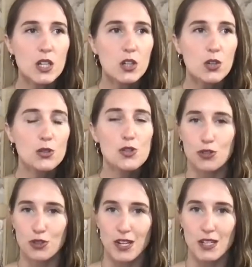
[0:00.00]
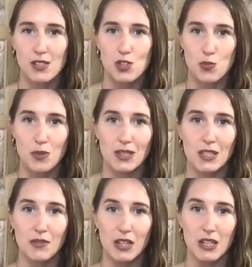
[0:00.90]
crucial it is to be
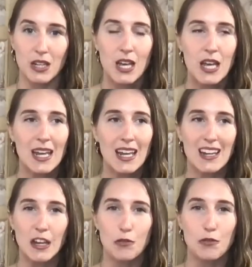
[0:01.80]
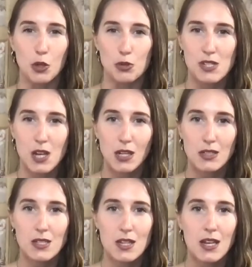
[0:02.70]
living in a flow
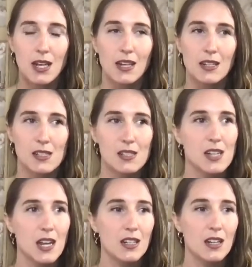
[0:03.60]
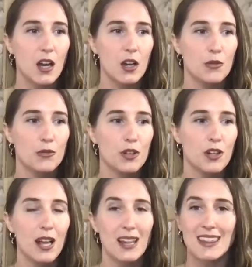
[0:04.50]
state, in a state of
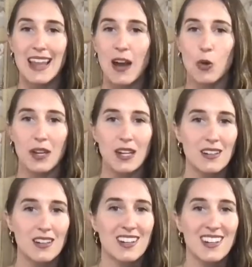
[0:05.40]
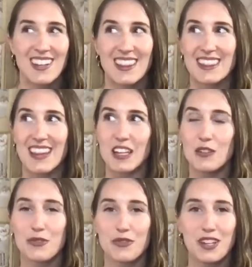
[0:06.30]
allowing
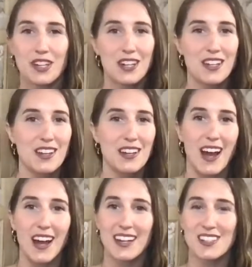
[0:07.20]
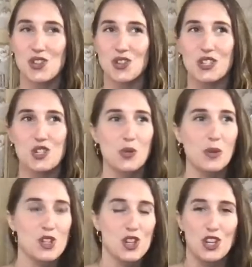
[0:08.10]
life, the guides, your
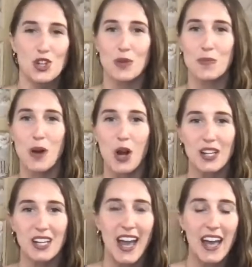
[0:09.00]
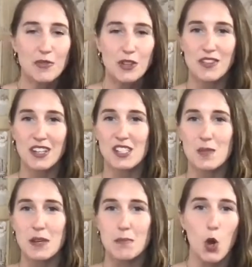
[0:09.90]
intuition, your body, everything to
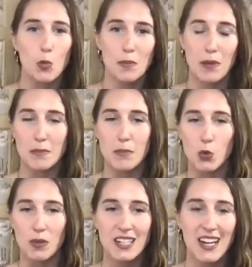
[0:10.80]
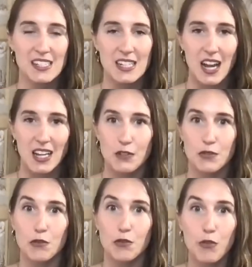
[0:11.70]
be moment by moment and to kind of
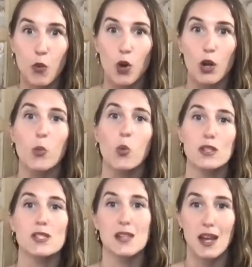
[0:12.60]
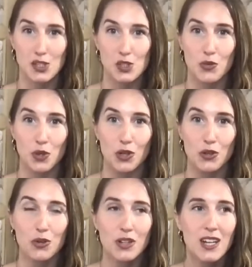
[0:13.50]
inform what's next for you.